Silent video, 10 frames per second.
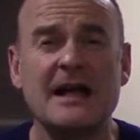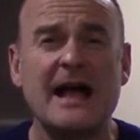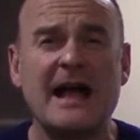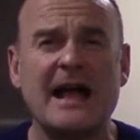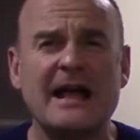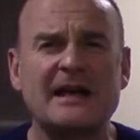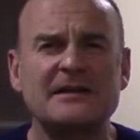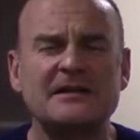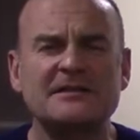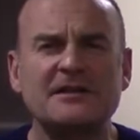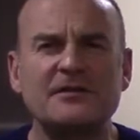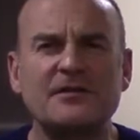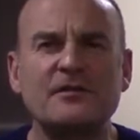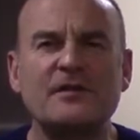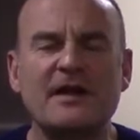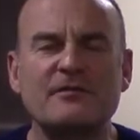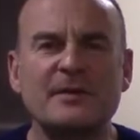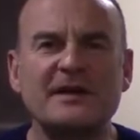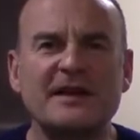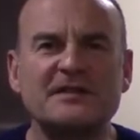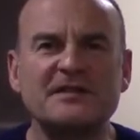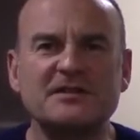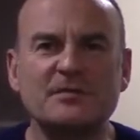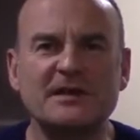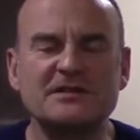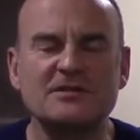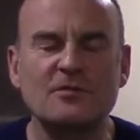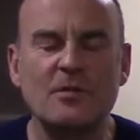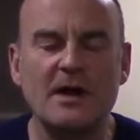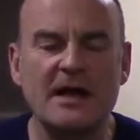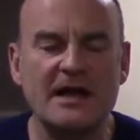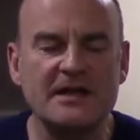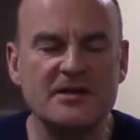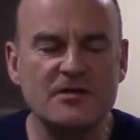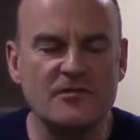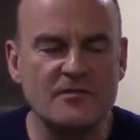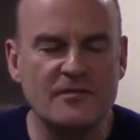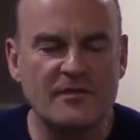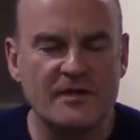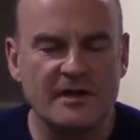and I don't know if you've ever been in that situation where you've